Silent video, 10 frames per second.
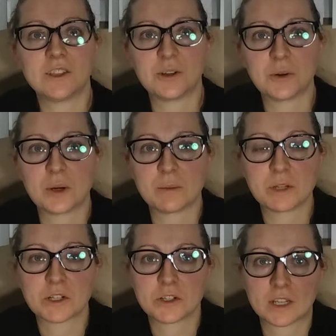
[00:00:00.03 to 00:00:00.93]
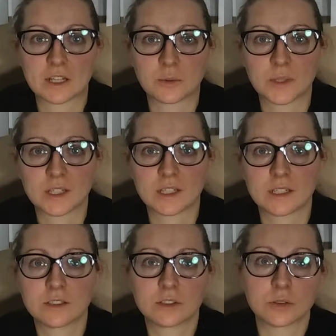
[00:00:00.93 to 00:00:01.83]
Hello, I'm Dr.
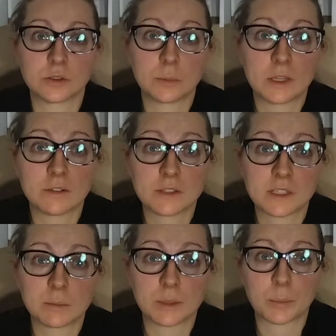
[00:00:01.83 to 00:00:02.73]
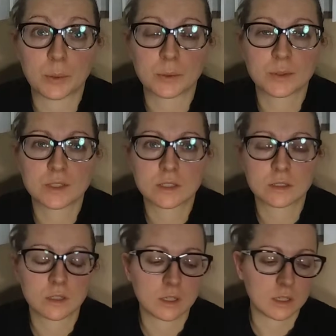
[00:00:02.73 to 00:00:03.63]
Danaway. So you may have seen my
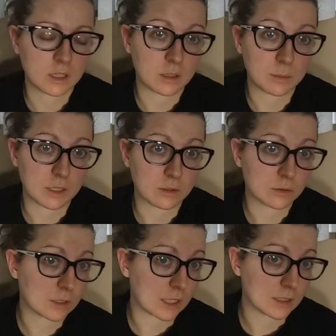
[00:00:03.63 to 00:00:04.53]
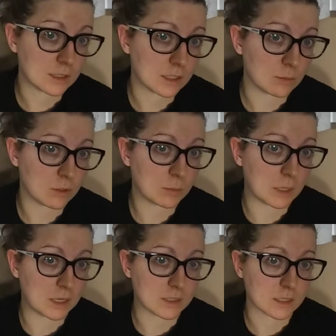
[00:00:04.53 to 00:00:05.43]
post about calcium
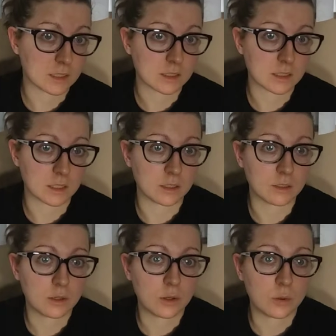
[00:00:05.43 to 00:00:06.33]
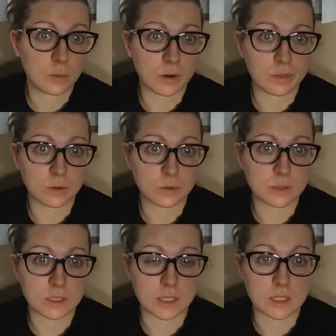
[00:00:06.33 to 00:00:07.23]
deposits and where
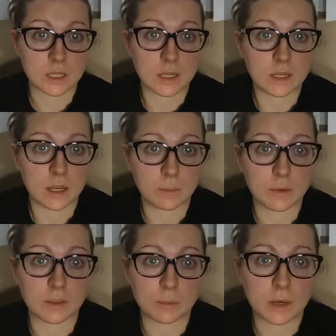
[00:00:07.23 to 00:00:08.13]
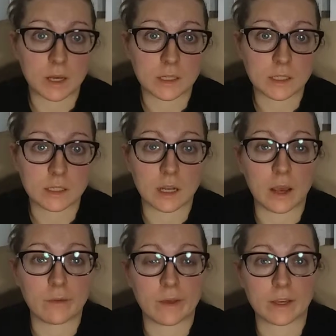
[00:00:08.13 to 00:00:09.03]
those tend to end up in the body and
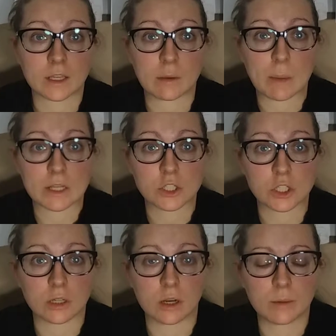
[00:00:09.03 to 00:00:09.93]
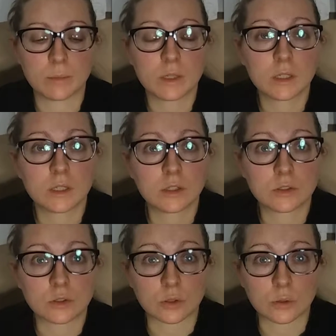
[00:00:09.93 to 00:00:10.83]
how that can mess you up.
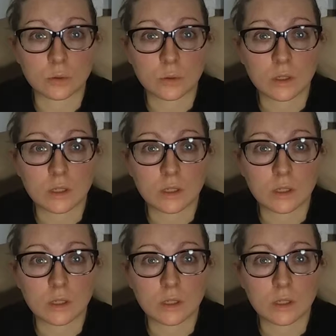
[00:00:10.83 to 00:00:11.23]
So